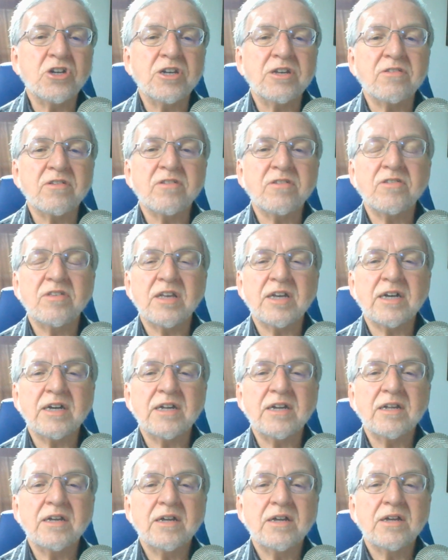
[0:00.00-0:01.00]
Jesus
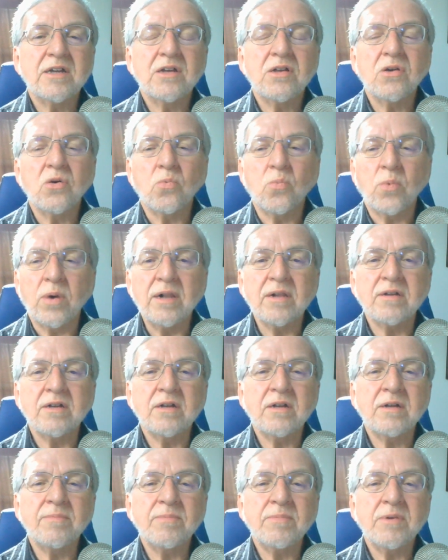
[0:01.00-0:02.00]
said,
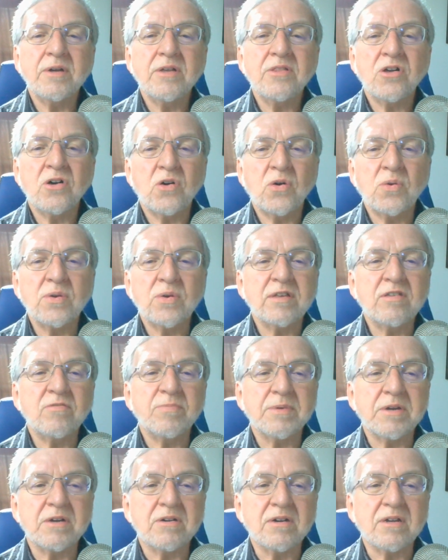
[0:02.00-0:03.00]
Welcome the Holy
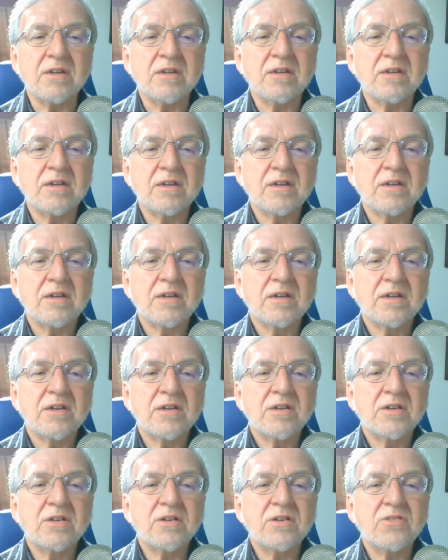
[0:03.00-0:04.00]
Spirit.
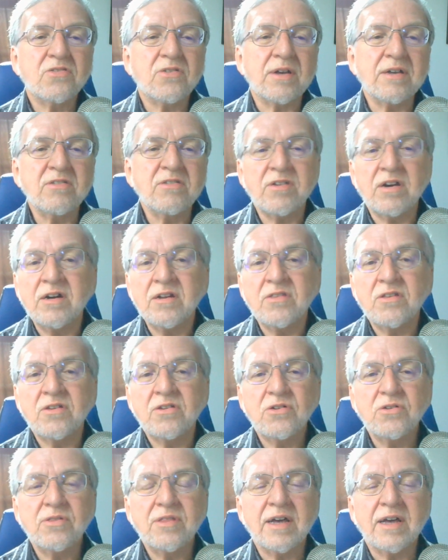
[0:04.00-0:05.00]
So I started to
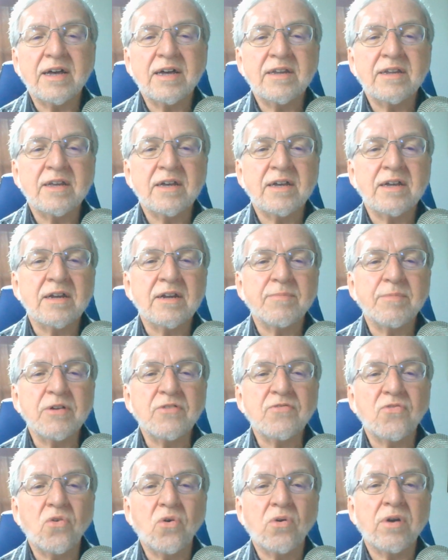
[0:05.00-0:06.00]
do that, and
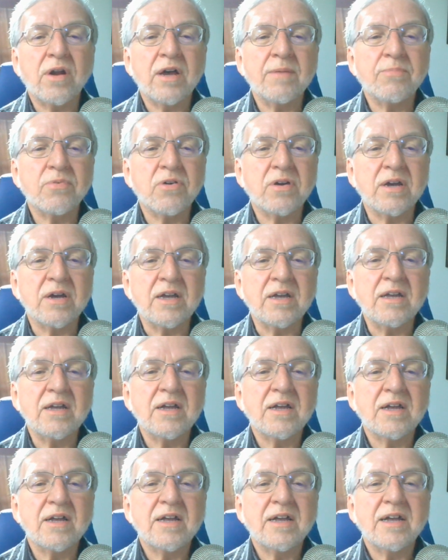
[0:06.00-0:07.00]
before I pray,
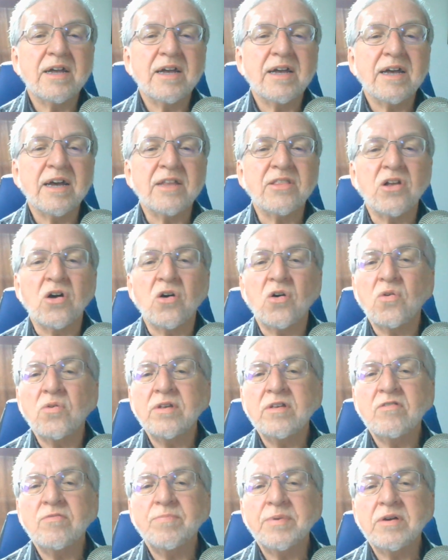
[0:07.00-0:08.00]
and the
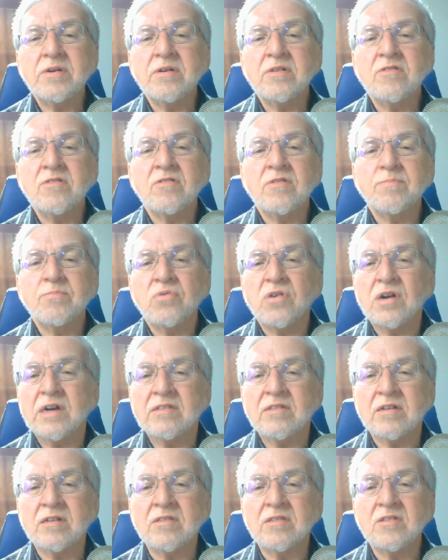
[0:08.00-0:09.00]
Holy Spirit's
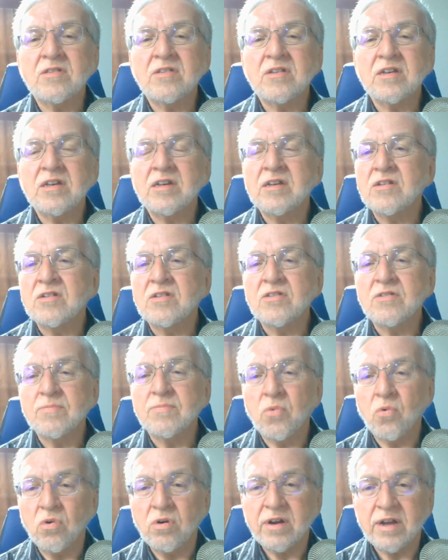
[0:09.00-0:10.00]
presence is
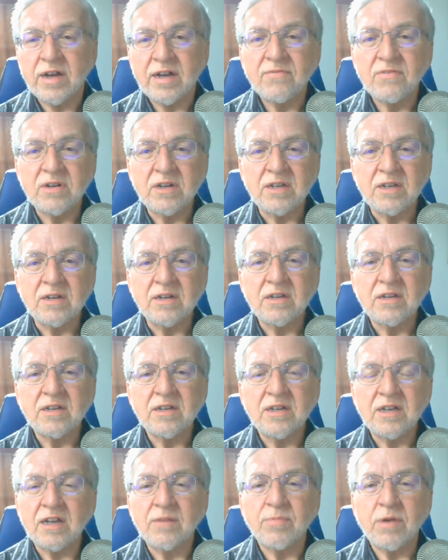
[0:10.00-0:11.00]
more evident
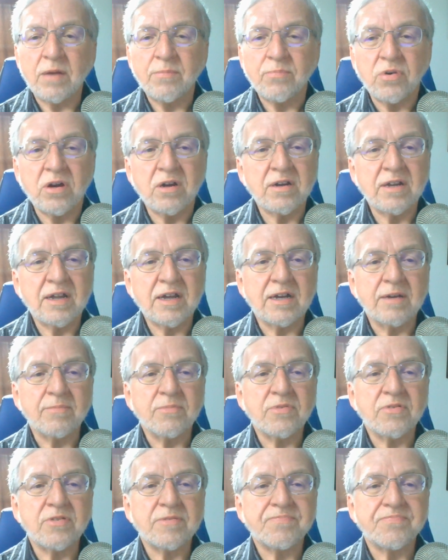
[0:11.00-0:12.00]
in my prayer
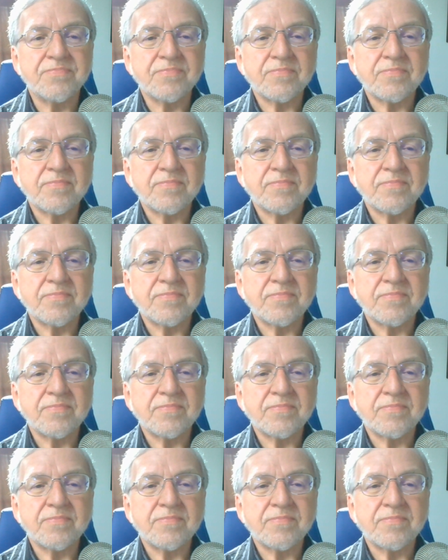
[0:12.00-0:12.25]
times.